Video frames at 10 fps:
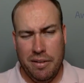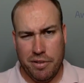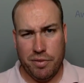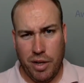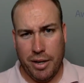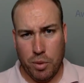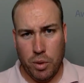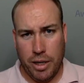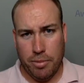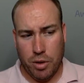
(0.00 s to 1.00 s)
If you're flying
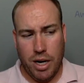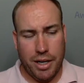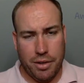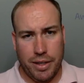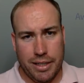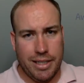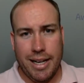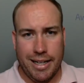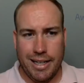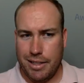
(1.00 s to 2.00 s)
Royal Air Maroc, credit to
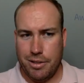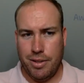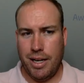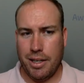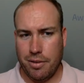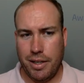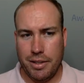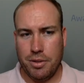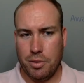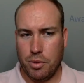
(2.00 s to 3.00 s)
Etihad. Do not
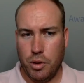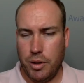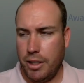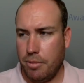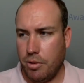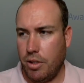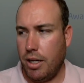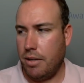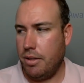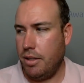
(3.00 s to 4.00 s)
credit to the Royal Air
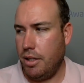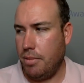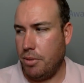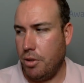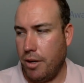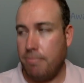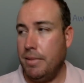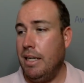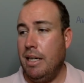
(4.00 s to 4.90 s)
Maroc program.